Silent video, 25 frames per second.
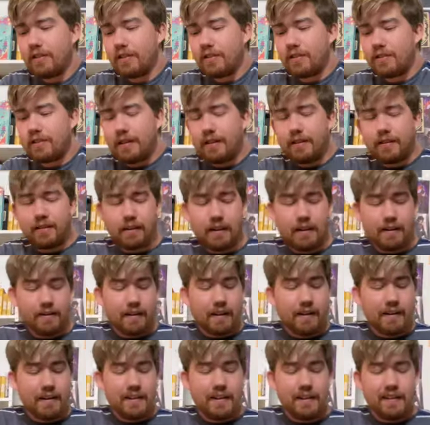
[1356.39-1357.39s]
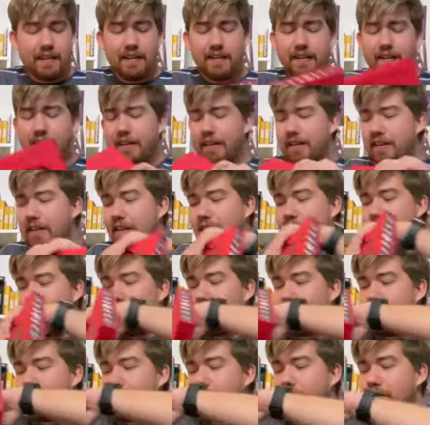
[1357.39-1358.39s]
Dun dun dun
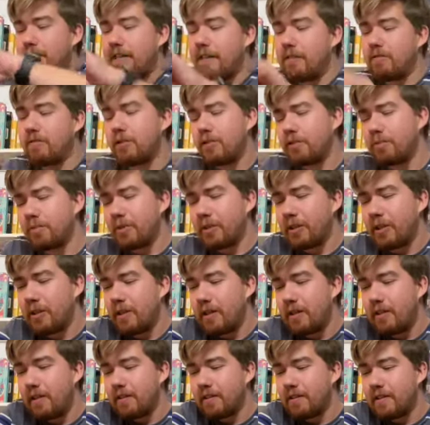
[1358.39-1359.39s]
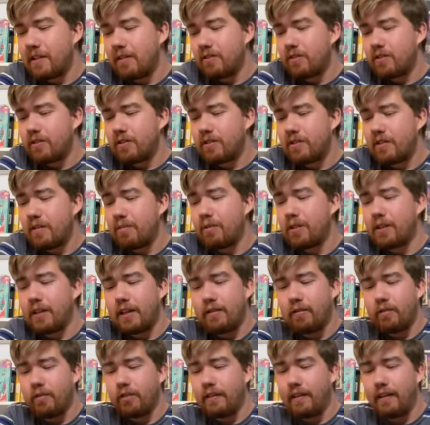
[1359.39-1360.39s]
sounds super good. It sounds something I
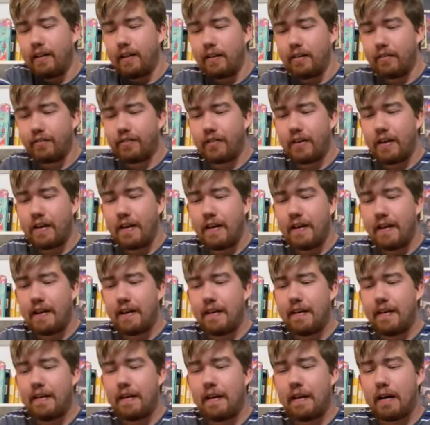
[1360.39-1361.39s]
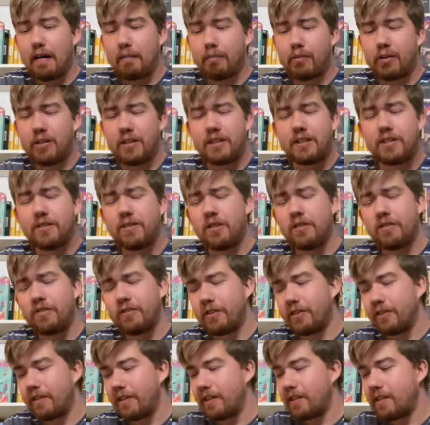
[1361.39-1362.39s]
would love, and I'm pretty stoked
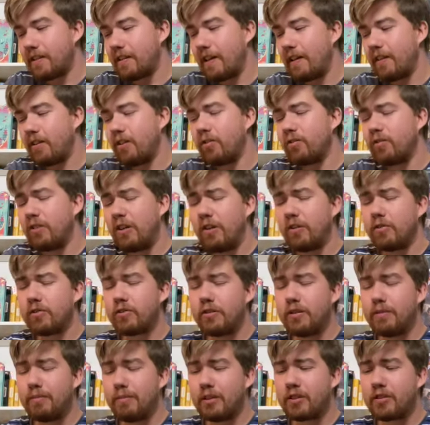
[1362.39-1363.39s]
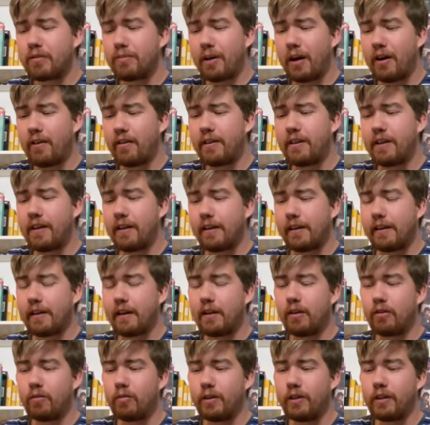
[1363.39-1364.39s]
for this. I don't know too much about it, and I
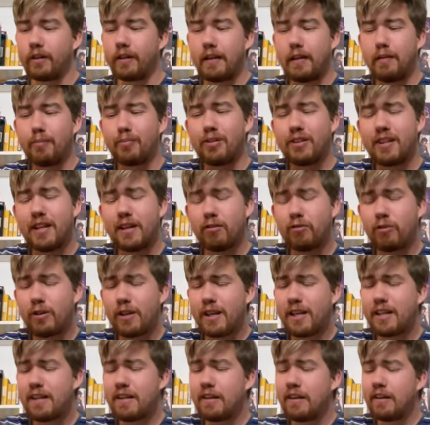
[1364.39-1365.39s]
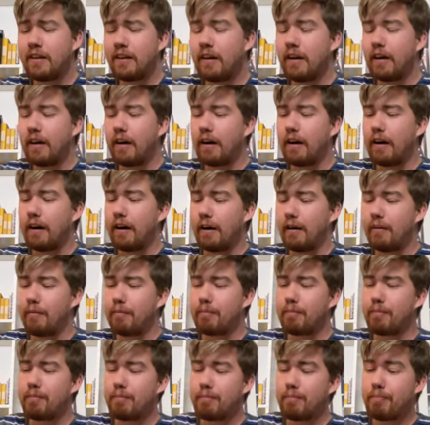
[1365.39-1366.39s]
kind of want to keep it that way,
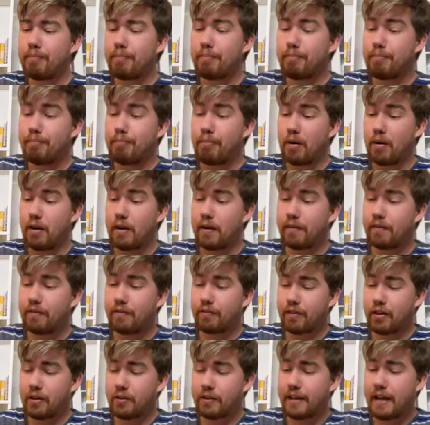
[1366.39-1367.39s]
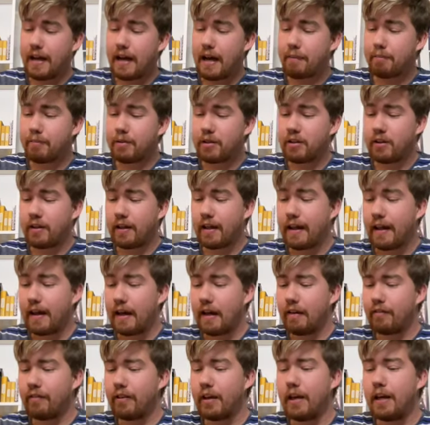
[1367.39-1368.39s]
um, but very happy to
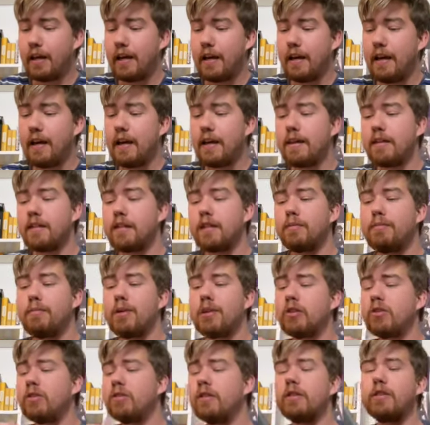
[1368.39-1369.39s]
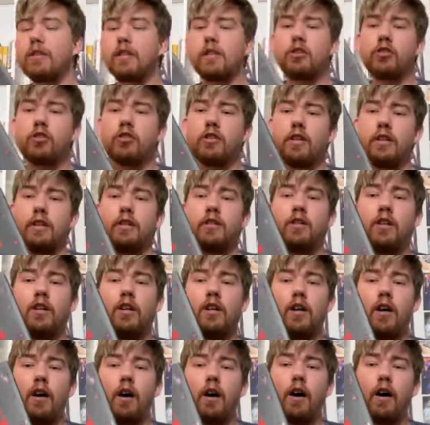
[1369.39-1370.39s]
have a special edition
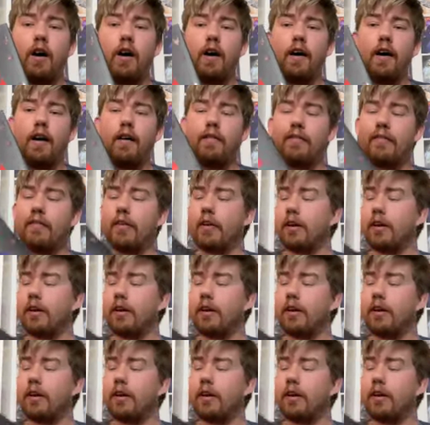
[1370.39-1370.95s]
of